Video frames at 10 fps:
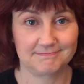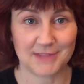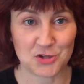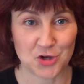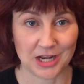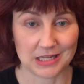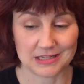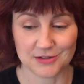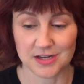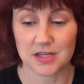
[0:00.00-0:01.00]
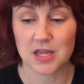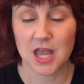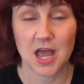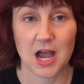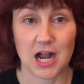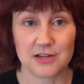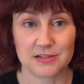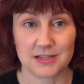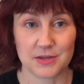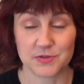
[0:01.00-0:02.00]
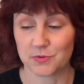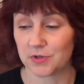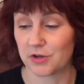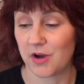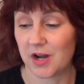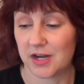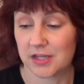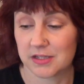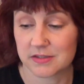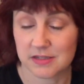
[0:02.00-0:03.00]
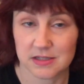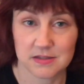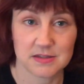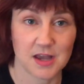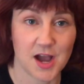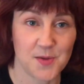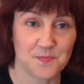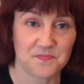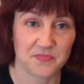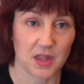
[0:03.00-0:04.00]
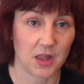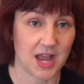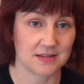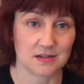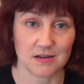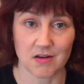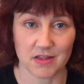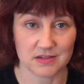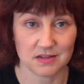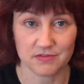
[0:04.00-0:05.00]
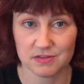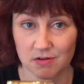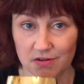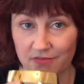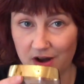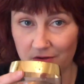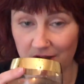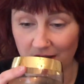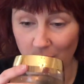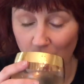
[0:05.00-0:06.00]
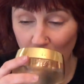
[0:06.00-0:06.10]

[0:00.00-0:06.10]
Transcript: I'll try to link to it. I just thought that was a really great idea since elastic and all that stuff is hard to find right now.